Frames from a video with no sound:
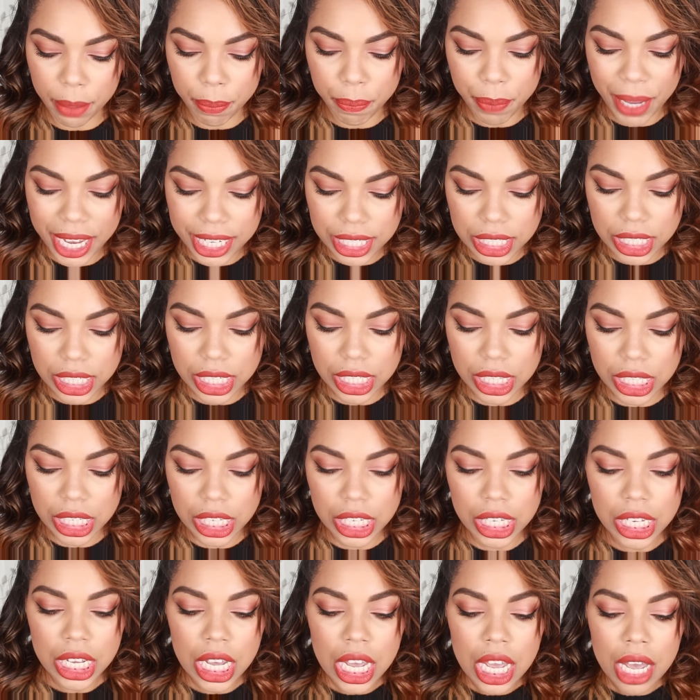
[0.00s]

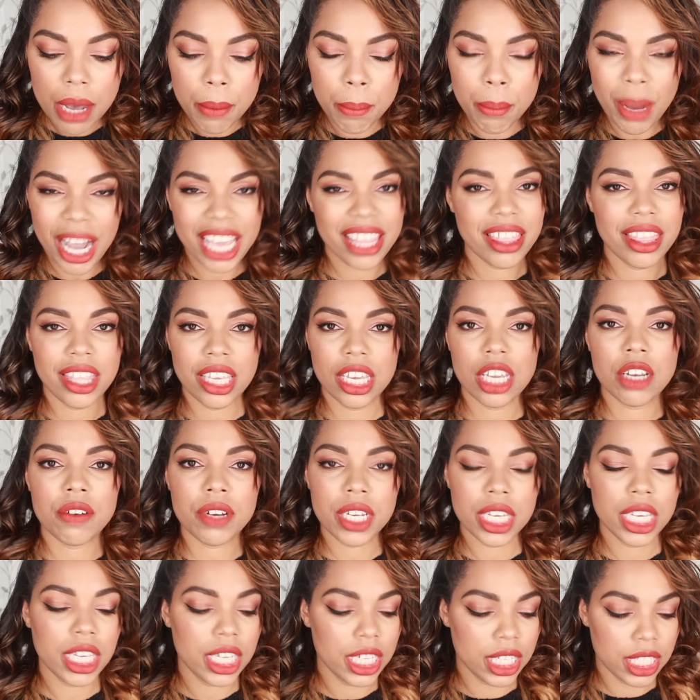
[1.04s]
Basically, my
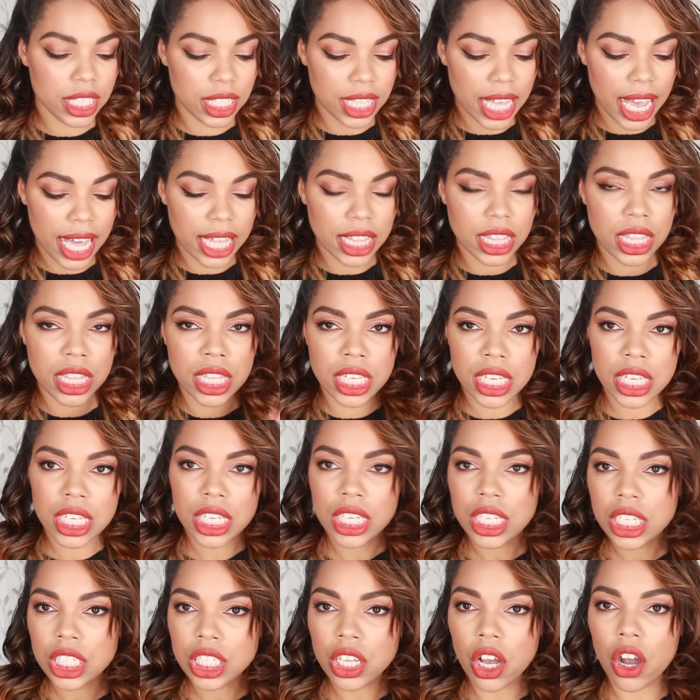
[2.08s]
theory is that
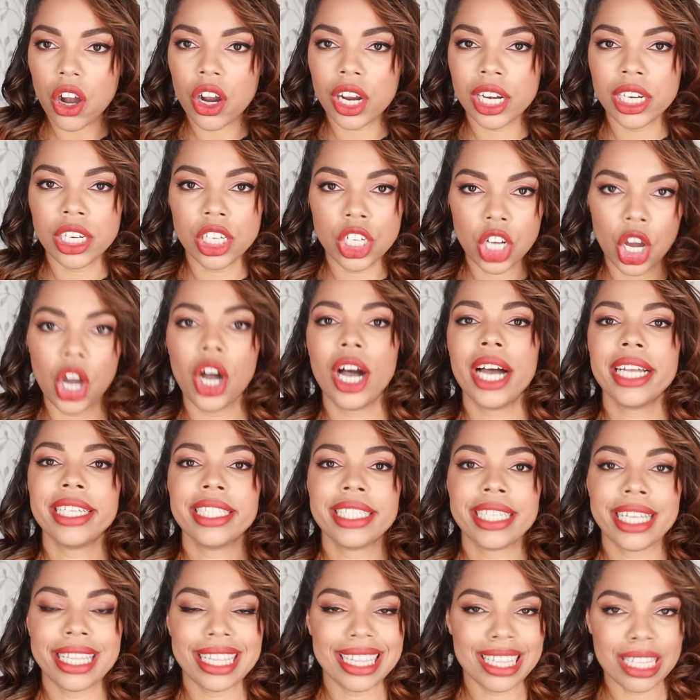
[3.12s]
these are
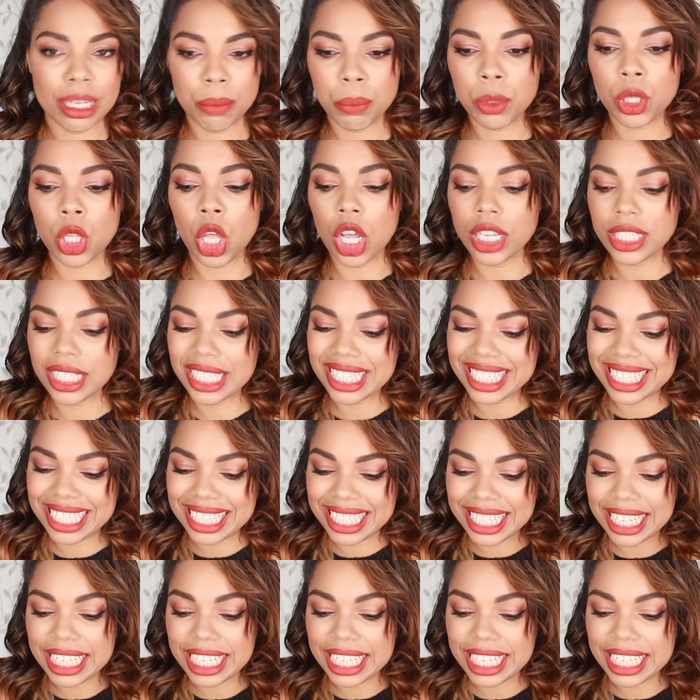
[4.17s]
not lip glosses.